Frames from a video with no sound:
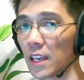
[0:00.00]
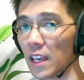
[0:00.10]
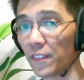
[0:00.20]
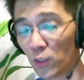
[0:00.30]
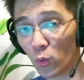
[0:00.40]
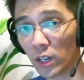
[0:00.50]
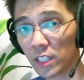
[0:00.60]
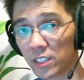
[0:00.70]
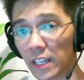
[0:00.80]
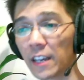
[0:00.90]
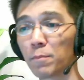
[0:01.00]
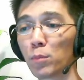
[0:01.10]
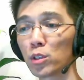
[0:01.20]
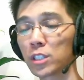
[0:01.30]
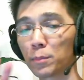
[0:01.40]
If you wanted to have
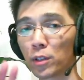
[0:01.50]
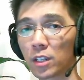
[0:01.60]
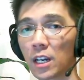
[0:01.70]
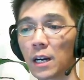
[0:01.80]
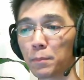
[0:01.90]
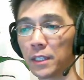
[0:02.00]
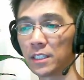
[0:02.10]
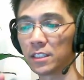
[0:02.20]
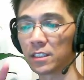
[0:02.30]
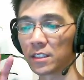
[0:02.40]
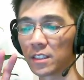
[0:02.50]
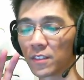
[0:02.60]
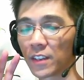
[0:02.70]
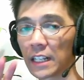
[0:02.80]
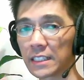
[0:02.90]
multiple copies
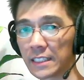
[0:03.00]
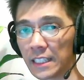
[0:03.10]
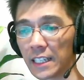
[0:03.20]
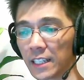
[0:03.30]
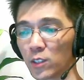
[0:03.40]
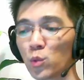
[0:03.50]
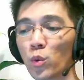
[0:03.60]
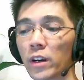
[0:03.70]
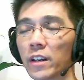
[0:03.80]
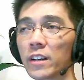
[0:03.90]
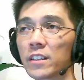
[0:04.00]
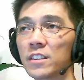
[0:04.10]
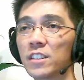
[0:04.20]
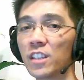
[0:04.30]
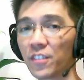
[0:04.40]
of Garcia who are
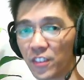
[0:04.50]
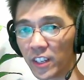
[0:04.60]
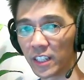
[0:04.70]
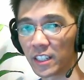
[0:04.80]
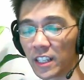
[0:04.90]
different,